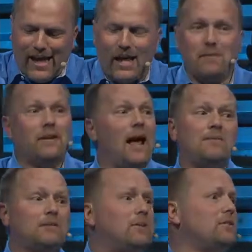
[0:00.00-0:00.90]
I mean, it
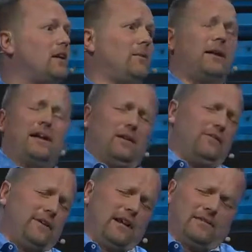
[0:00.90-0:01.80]
happens to me too. I don't want to get up.
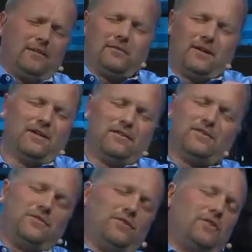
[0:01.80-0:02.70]
You know, oh no, this
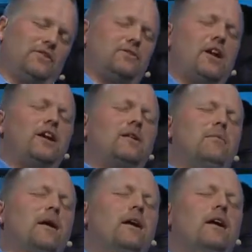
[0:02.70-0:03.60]
feels good staying in
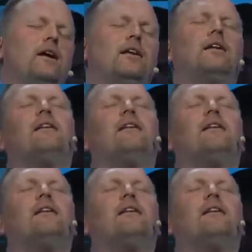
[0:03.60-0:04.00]
bed. Oh